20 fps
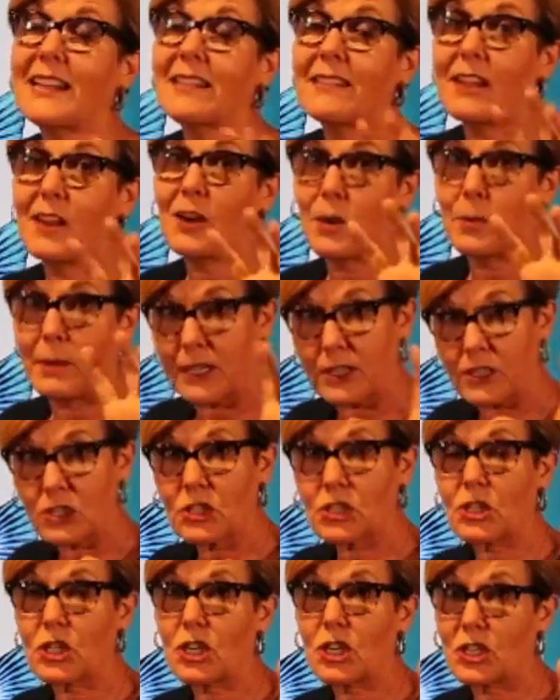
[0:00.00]
they are about to
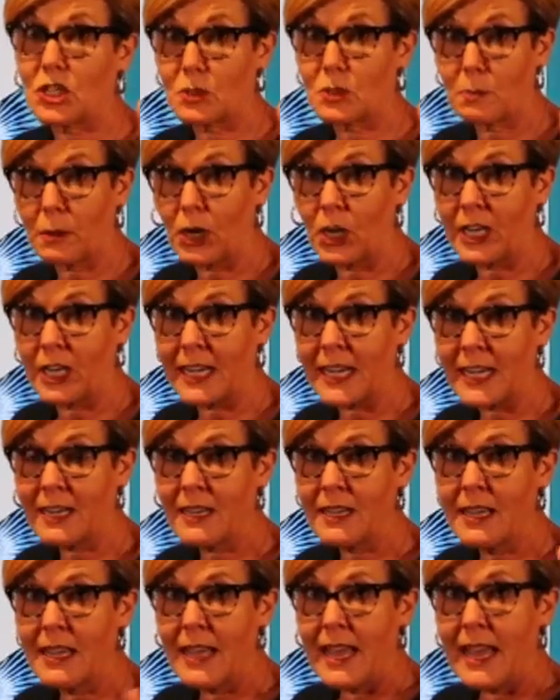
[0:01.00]
start
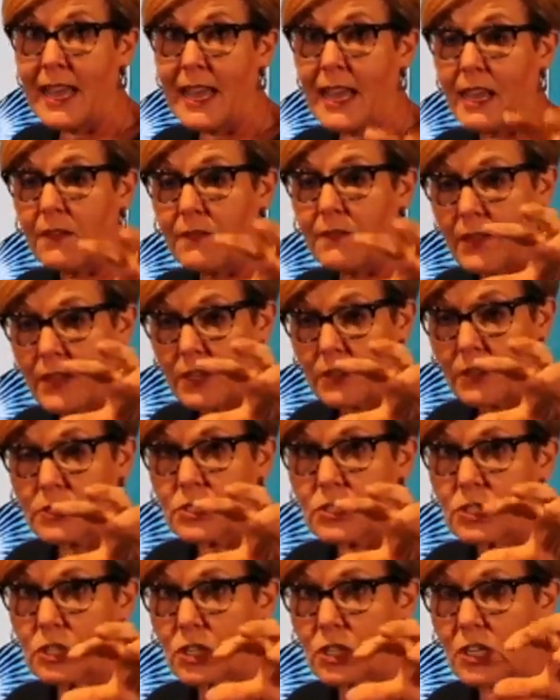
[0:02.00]
spawning and they'll
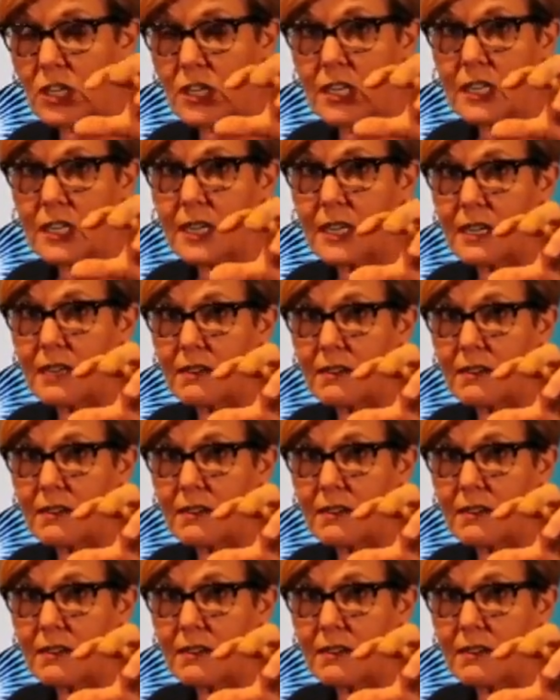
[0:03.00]
start